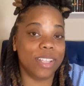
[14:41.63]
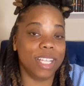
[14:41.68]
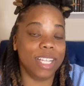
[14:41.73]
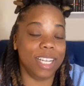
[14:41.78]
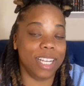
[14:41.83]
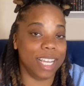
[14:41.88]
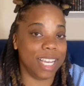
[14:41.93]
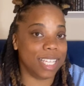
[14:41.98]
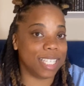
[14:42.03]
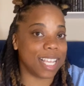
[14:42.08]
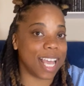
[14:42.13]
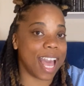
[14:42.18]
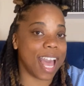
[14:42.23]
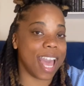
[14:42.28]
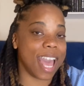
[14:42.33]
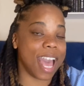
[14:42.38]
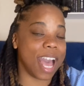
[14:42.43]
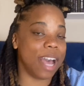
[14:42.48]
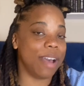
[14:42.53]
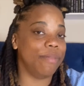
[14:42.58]
the list, I
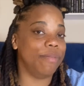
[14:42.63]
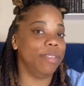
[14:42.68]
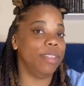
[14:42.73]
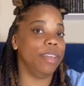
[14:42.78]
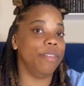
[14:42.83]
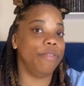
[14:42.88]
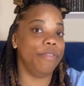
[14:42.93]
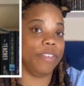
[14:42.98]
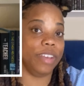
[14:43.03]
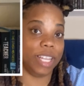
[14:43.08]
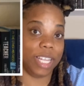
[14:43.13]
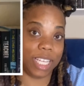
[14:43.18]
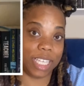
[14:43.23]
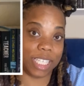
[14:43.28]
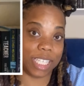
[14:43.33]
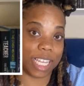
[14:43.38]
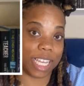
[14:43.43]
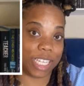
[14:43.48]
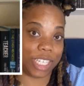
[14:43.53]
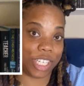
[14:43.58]
have The Filling
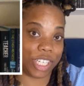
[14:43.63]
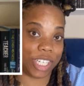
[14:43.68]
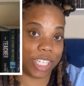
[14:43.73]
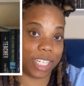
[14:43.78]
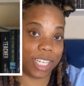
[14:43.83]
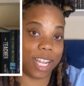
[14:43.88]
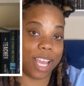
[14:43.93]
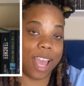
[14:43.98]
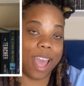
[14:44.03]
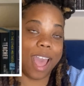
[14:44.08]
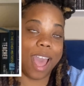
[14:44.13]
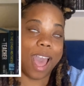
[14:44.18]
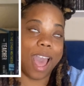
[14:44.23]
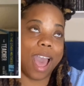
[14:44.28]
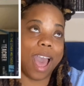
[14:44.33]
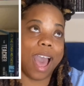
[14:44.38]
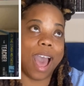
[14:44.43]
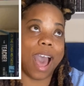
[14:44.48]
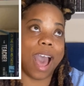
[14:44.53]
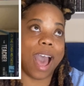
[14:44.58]
Station.
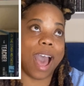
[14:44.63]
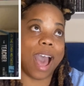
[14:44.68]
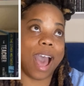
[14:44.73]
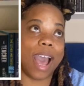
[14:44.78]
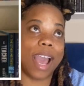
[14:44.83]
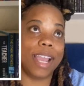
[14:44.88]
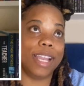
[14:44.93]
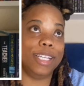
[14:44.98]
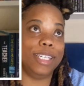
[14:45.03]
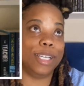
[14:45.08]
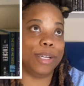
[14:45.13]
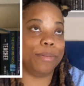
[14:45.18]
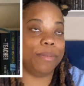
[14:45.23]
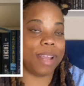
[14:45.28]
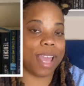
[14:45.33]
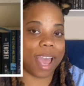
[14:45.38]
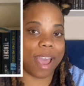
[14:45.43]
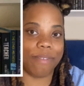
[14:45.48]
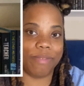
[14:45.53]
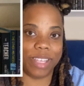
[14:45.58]
I don't
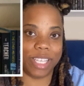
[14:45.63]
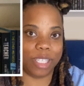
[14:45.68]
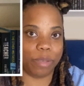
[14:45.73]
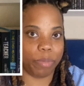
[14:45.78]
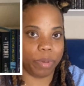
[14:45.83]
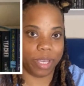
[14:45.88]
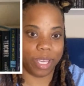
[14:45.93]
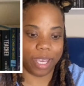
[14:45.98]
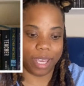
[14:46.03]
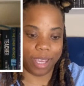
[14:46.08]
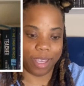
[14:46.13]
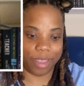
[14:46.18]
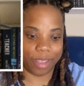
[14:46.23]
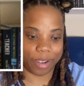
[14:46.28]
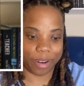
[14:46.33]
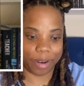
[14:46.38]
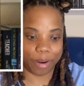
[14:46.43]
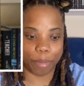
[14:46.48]
have this book either,